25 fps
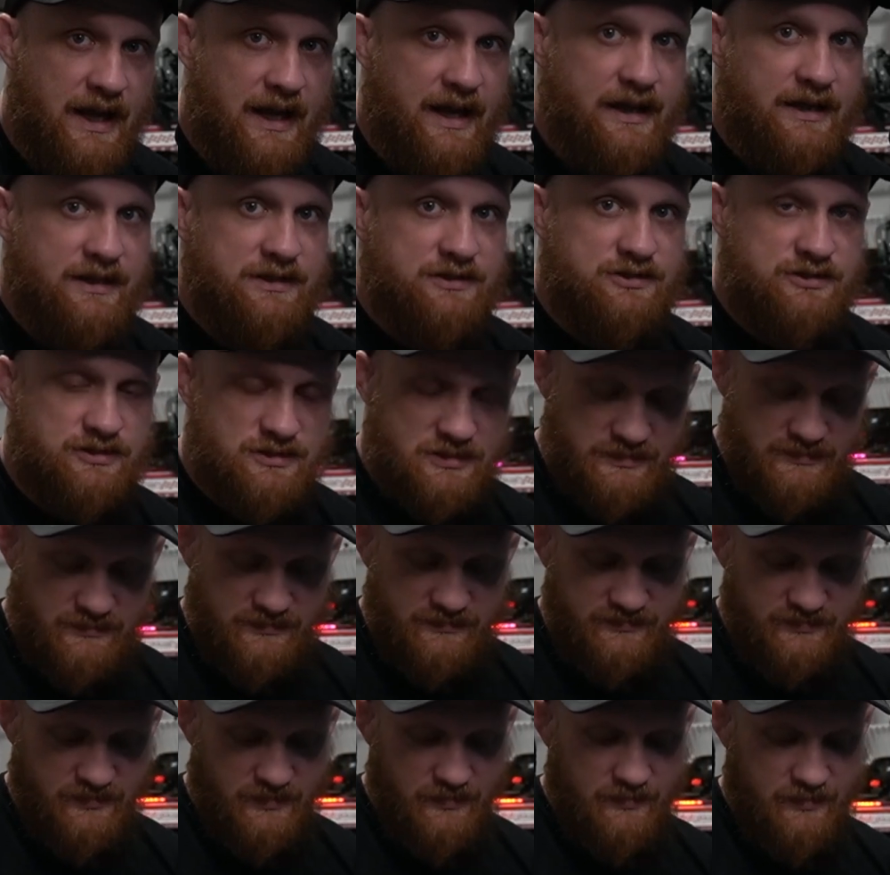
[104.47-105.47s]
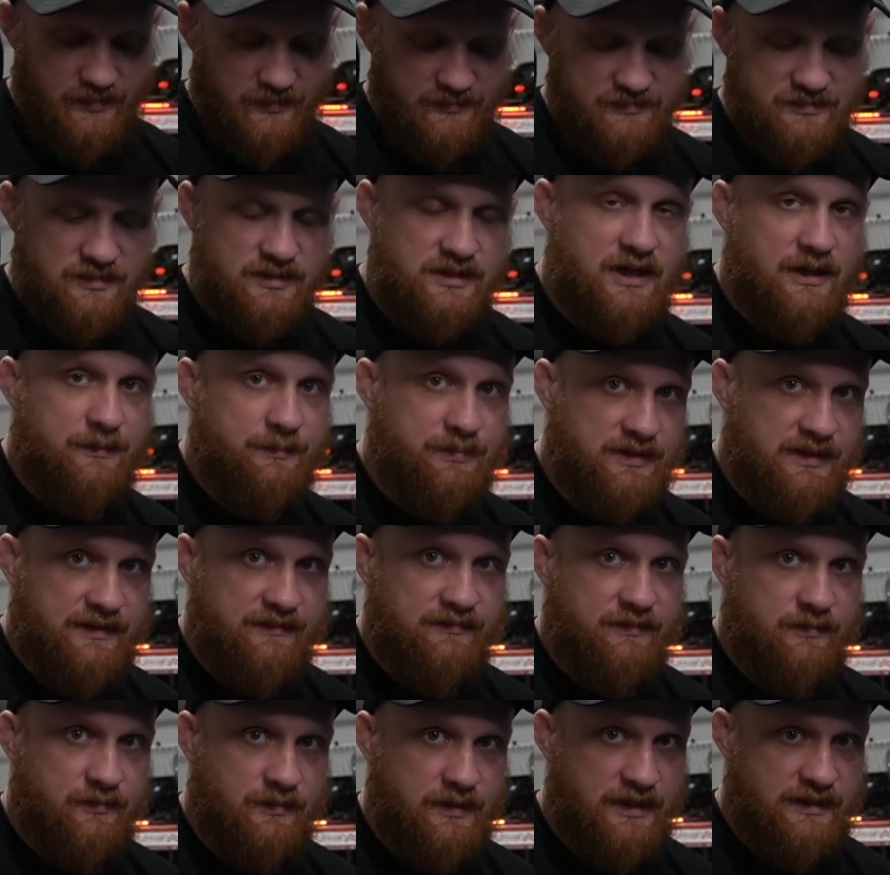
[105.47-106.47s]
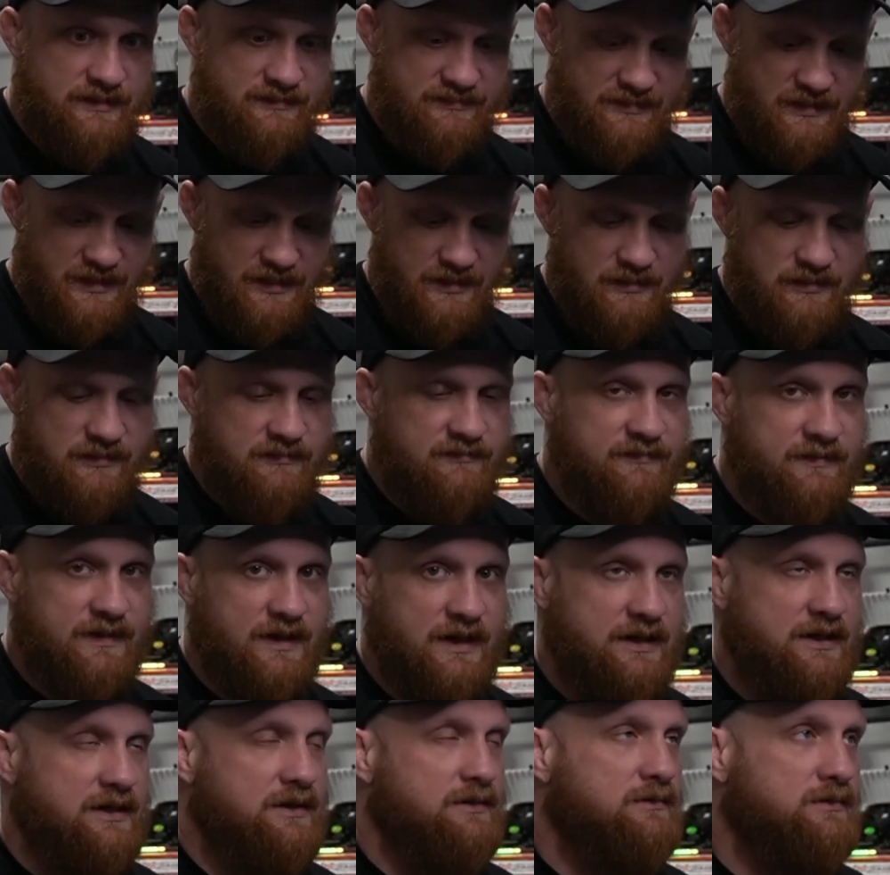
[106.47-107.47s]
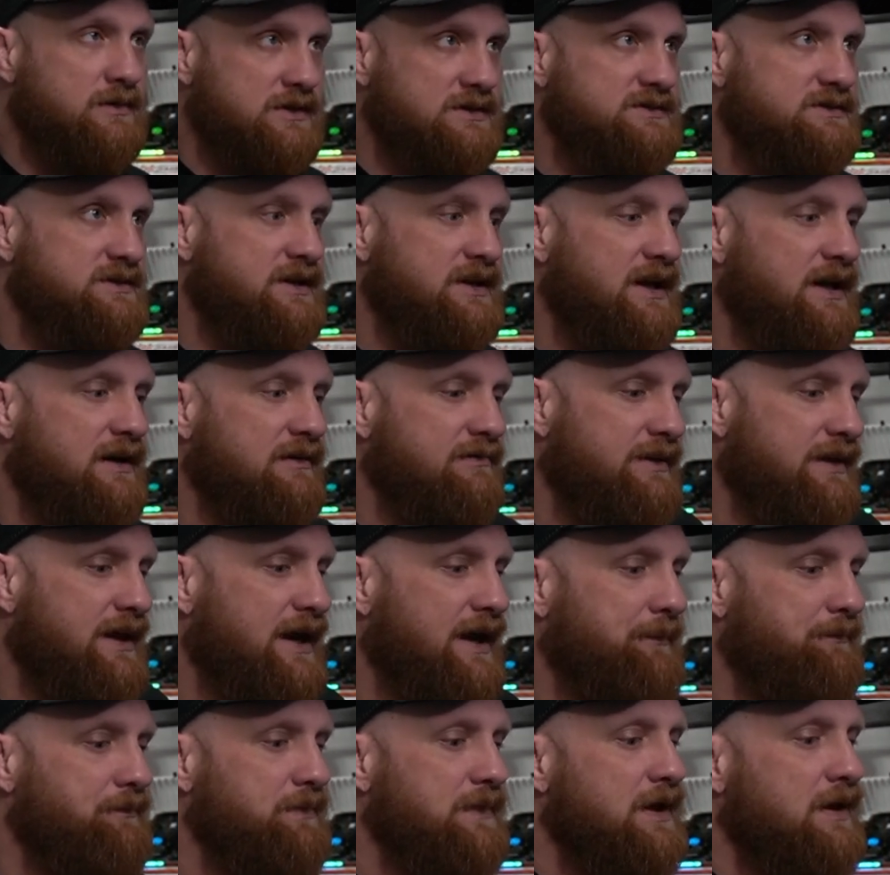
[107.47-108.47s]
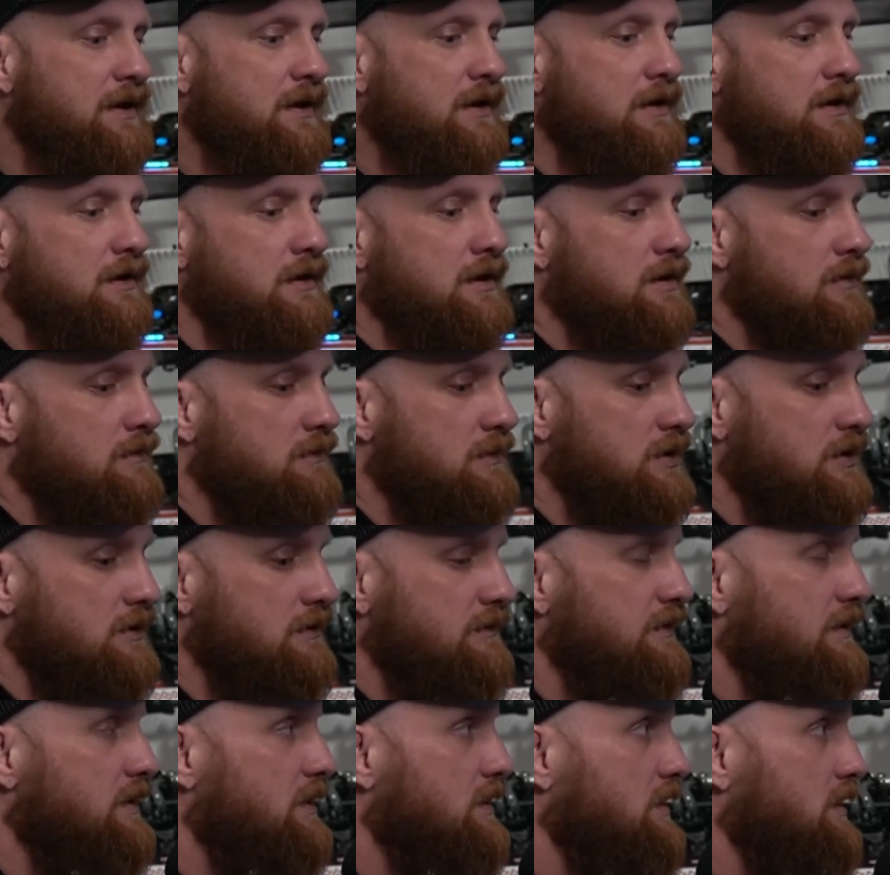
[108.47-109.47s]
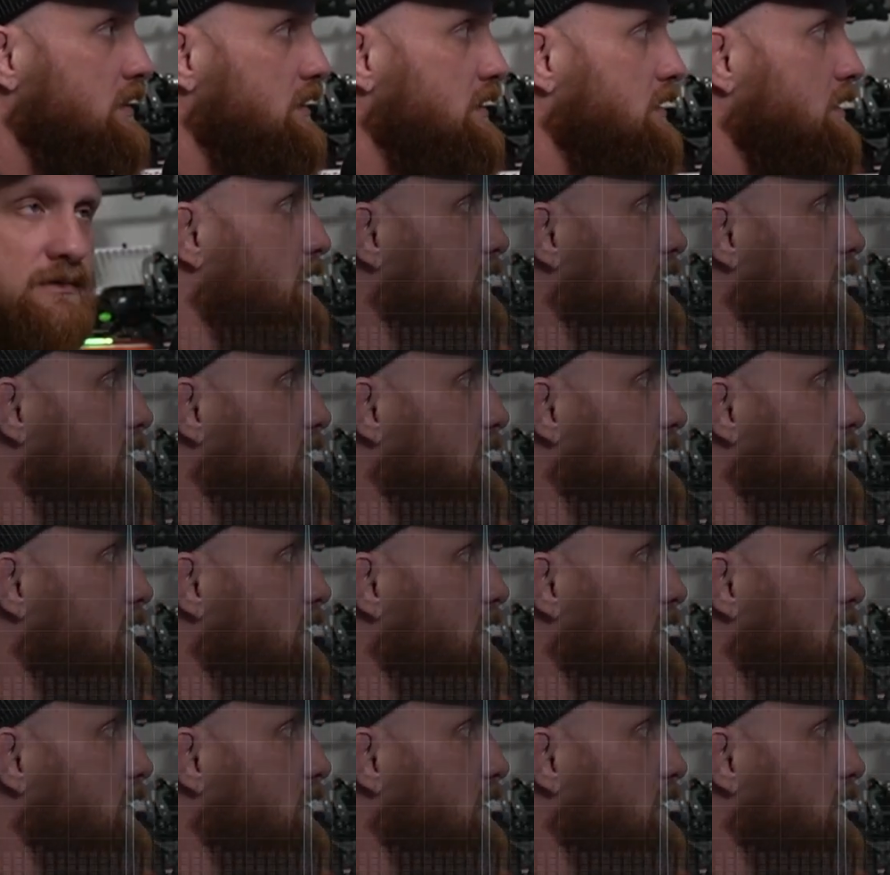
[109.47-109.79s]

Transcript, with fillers: page. So those are a couple different ways that you can find it. Once you have that, you can move on